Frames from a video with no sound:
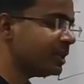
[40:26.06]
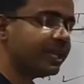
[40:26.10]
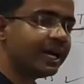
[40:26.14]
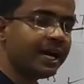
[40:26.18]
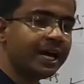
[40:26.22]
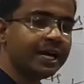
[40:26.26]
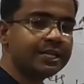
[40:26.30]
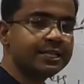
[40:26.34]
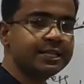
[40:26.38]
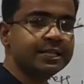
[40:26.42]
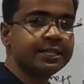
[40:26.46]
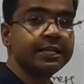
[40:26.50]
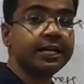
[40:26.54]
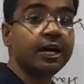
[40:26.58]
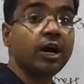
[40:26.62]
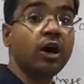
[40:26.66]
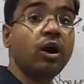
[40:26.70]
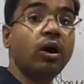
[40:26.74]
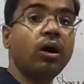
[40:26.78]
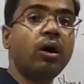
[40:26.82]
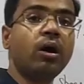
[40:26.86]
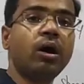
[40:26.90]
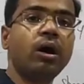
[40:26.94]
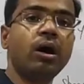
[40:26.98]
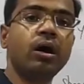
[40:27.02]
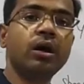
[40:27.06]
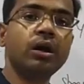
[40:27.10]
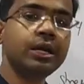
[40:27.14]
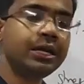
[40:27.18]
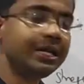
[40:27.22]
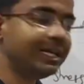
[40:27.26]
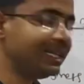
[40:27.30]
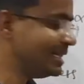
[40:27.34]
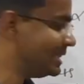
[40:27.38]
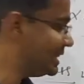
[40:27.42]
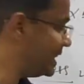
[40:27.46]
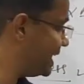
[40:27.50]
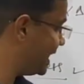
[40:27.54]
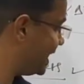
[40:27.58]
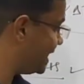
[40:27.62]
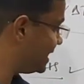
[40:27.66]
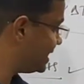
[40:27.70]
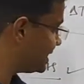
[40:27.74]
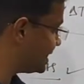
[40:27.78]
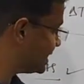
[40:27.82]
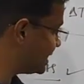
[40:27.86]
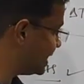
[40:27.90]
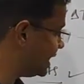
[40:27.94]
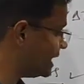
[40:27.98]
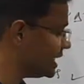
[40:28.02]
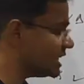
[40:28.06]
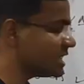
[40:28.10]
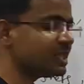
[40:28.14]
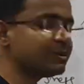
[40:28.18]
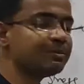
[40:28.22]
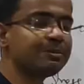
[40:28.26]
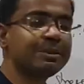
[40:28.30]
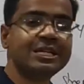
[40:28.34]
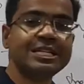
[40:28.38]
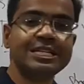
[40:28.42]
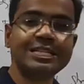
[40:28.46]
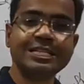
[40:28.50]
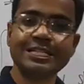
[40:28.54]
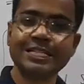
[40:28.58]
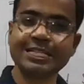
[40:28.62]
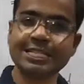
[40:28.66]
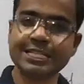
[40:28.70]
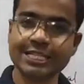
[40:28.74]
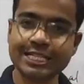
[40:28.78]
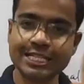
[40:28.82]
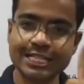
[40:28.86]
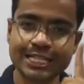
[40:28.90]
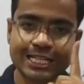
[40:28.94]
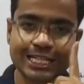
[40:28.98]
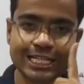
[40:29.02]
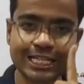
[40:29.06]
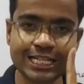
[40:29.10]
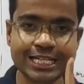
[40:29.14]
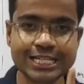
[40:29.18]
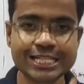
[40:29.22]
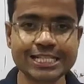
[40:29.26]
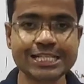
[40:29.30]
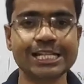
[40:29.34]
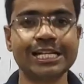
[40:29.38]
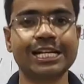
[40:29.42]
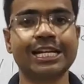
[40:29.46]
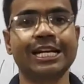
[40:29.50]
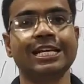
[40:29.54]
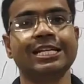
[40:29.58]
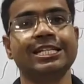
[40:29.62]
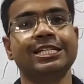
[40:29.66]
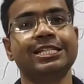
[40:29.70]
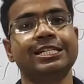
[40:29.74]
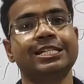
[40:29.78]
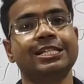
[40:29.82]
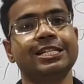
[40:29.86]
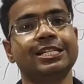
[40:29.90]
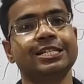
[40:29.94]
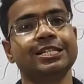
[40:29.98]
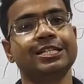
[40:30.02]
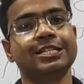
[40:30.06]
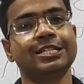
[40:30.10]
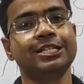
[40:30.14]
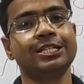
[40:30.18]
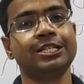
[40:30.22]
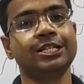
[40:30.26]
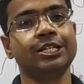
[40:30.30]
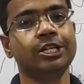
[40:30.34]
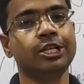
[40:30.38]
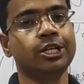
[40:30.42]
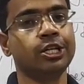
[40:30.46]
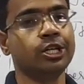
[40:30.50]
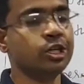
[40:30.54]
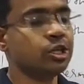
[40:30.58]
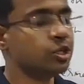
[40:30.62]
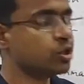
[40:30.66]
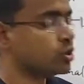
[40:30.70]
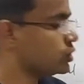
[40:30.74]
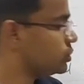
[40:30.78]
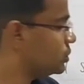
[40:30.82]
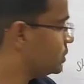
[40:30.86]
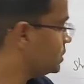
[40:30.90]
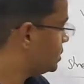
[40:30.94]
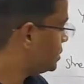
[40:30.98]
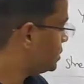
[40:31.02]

that, only that expansion is restricted, so the